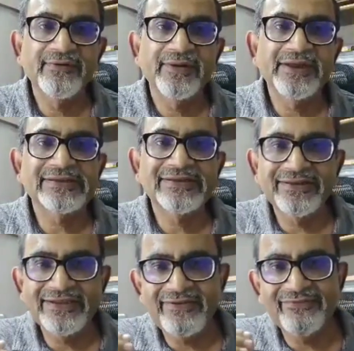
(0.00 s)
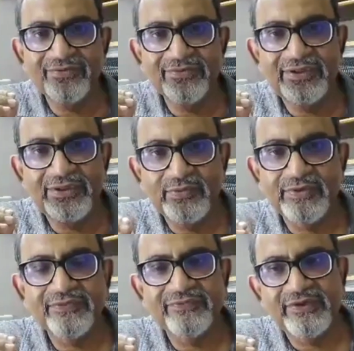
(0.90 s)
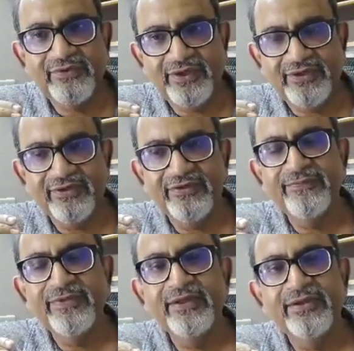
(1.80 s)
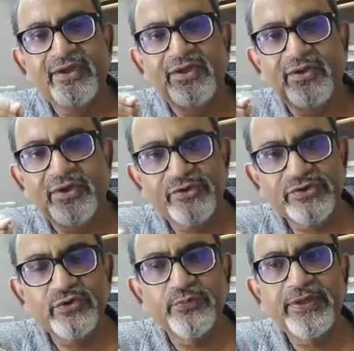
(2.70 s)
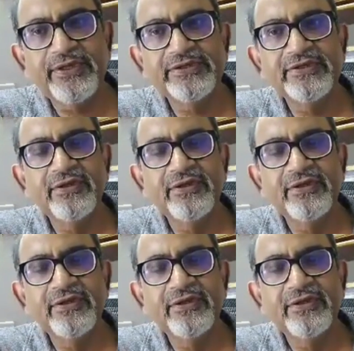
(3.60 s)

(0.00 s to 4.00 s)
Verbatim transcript: by surgery from the lumen of the ureter. The ureteroscopies,